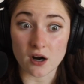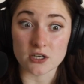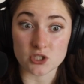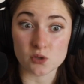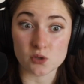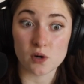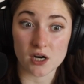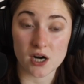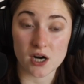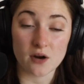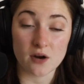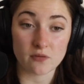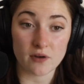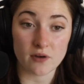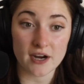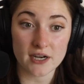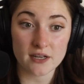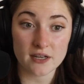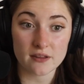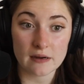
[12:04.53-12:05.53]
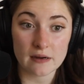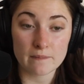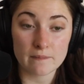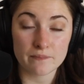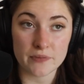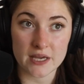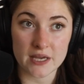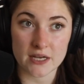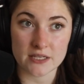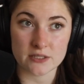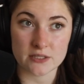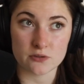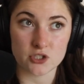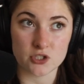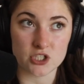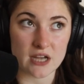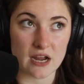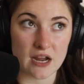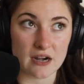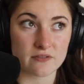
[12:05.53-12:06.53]
to work on writing on because it was
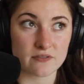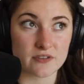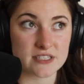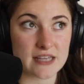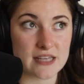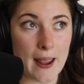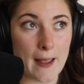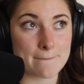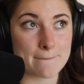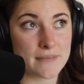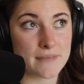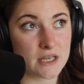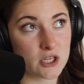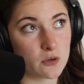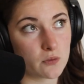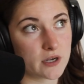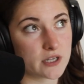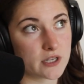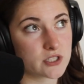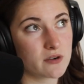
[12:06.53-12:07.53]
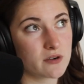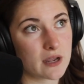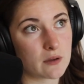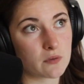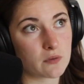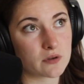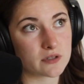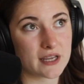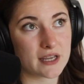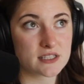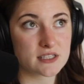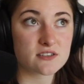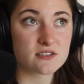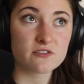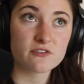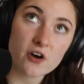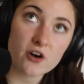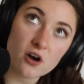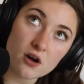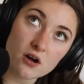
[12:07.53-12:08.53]
just kind of this ambiguous, okay, well, next
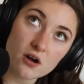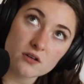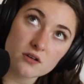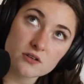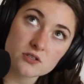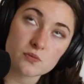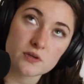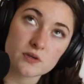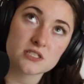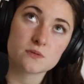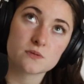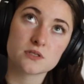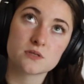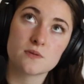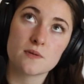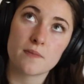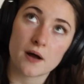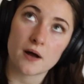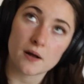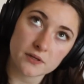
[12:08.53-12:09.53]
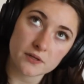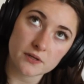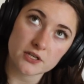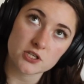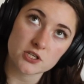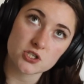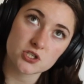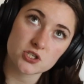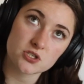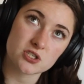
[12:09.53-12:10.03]
fall is when it's supposed to be published.